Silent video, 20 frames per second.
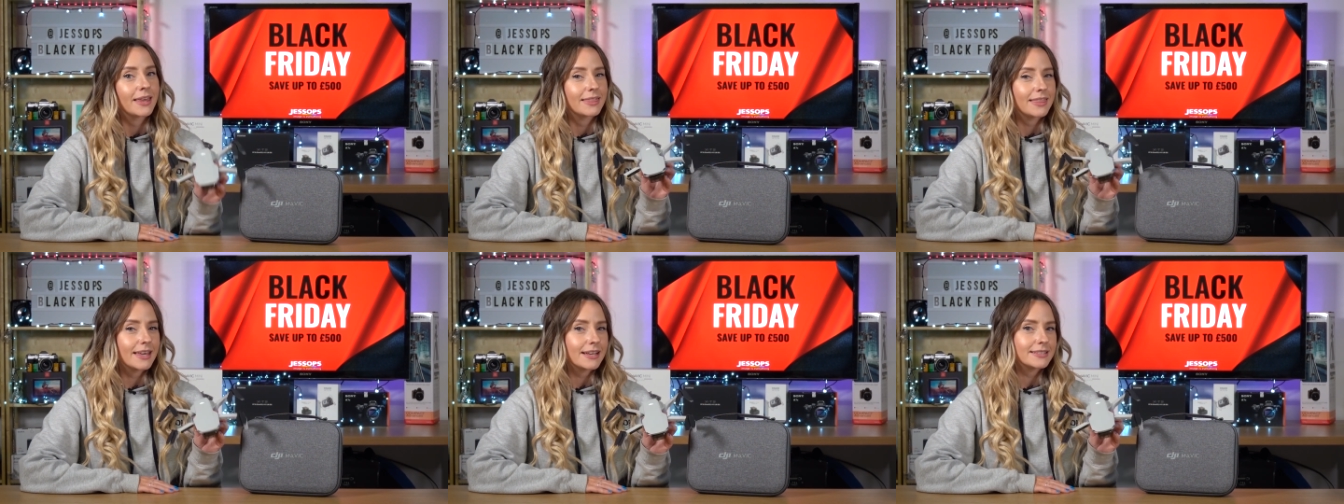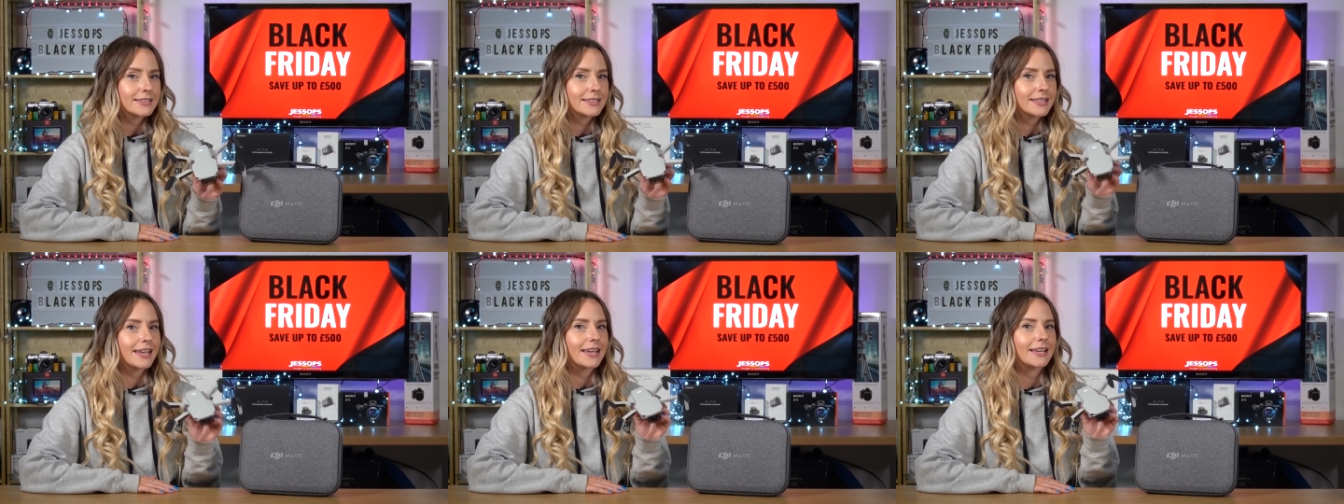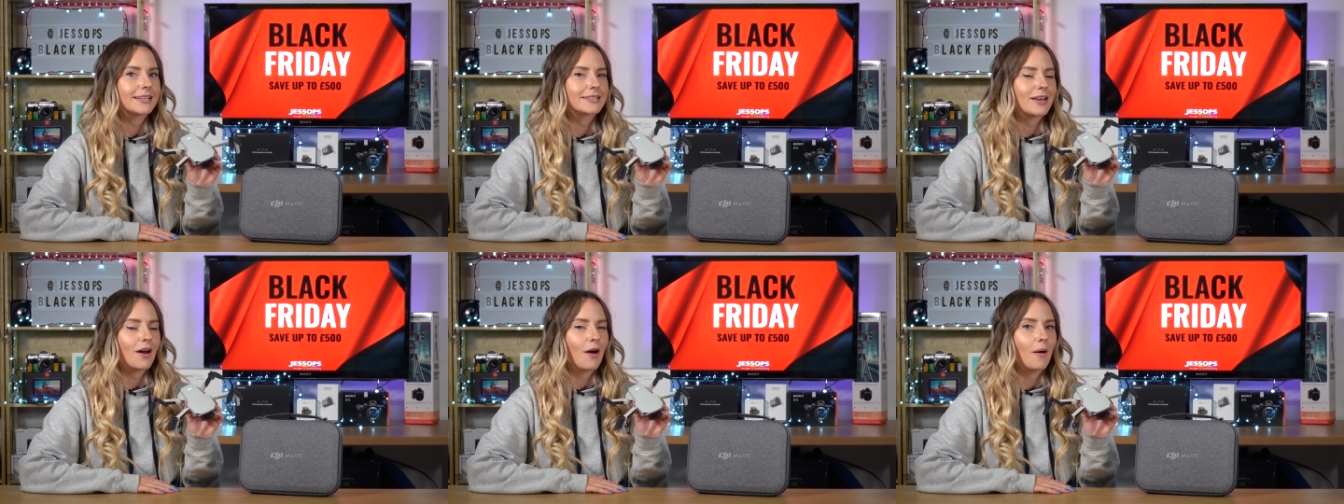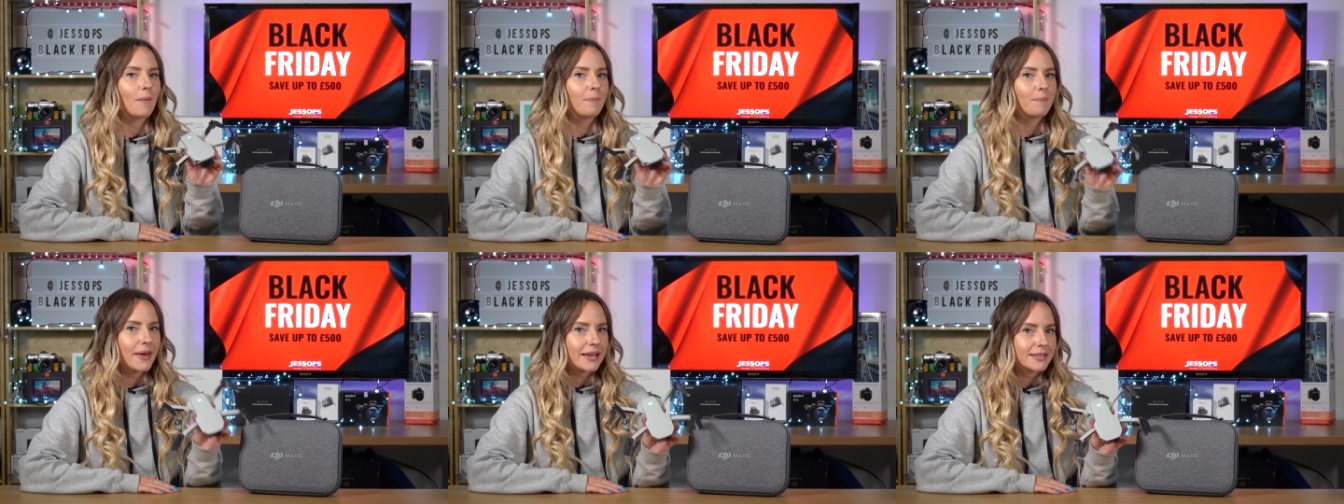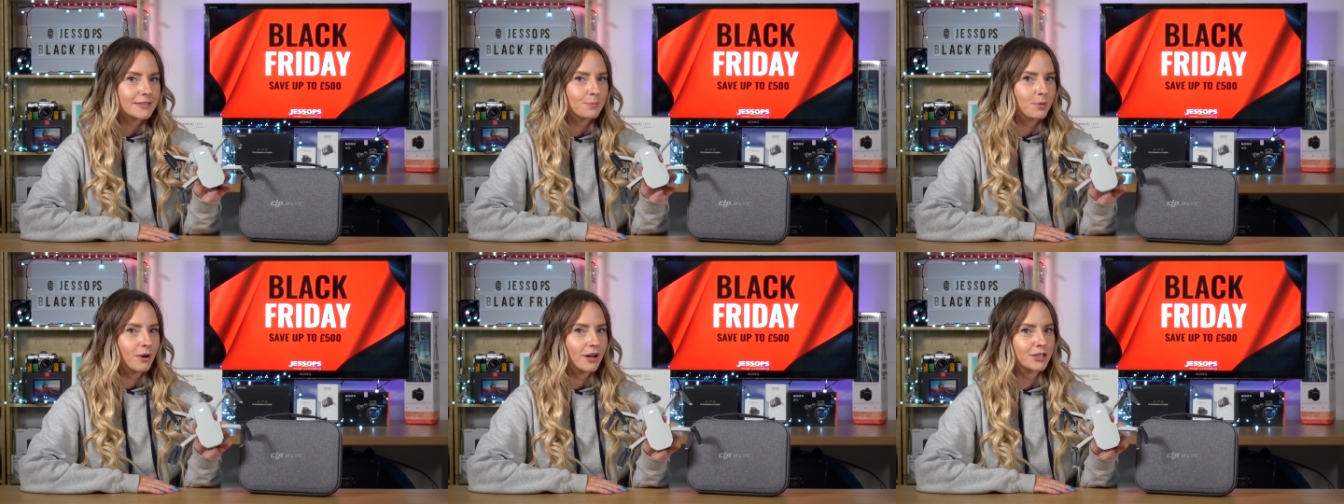This is our
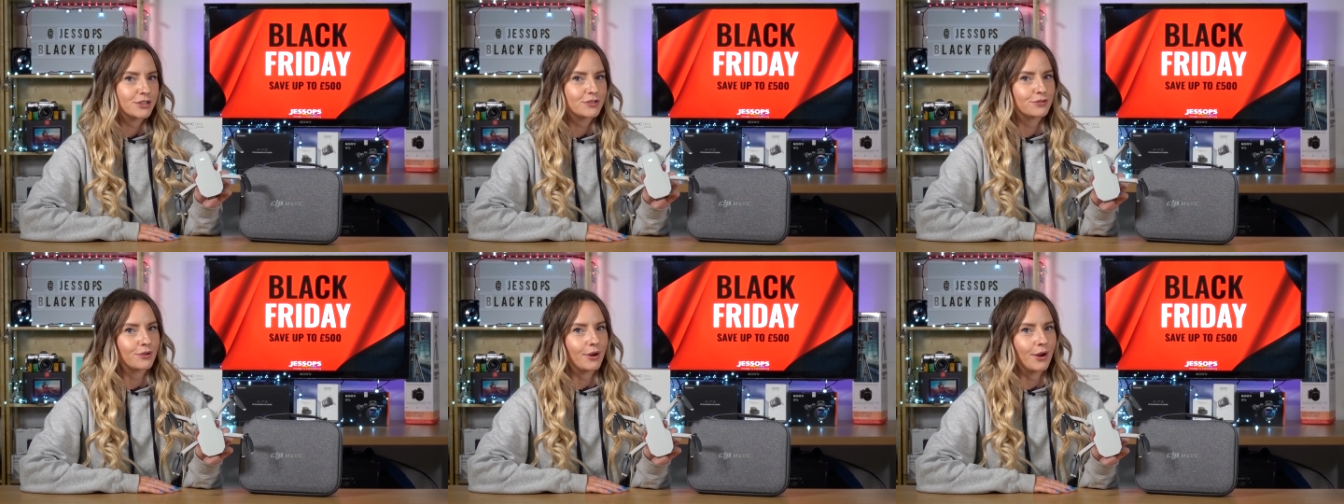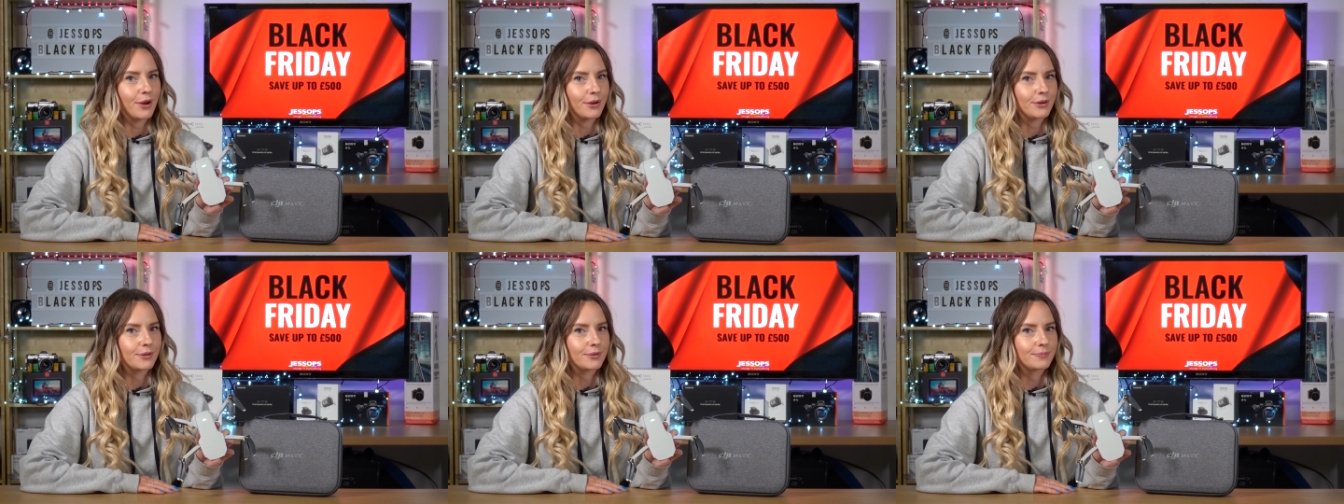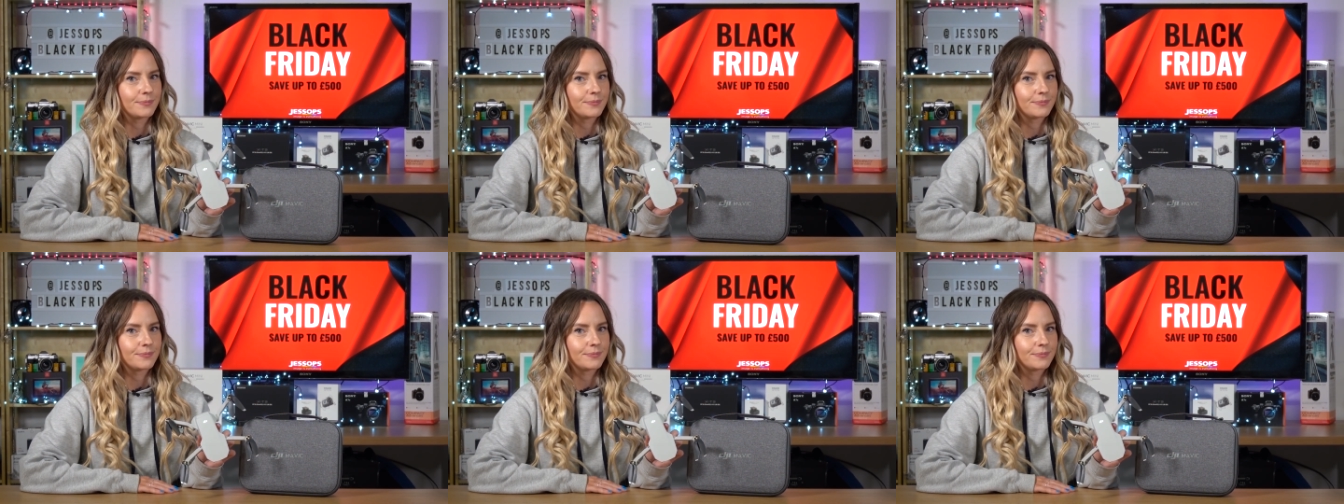best price drone.